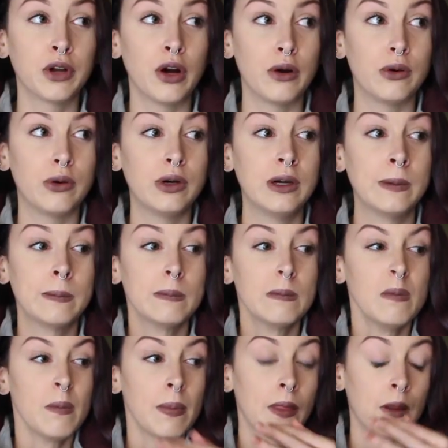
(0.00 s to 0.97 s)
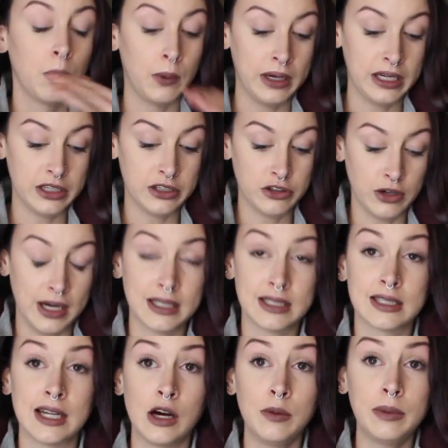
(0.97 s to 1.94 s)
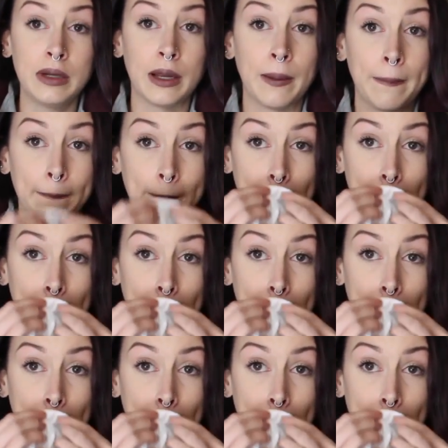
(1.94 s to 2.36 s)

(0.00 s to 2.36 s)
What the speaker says: know what he's trying to tell me,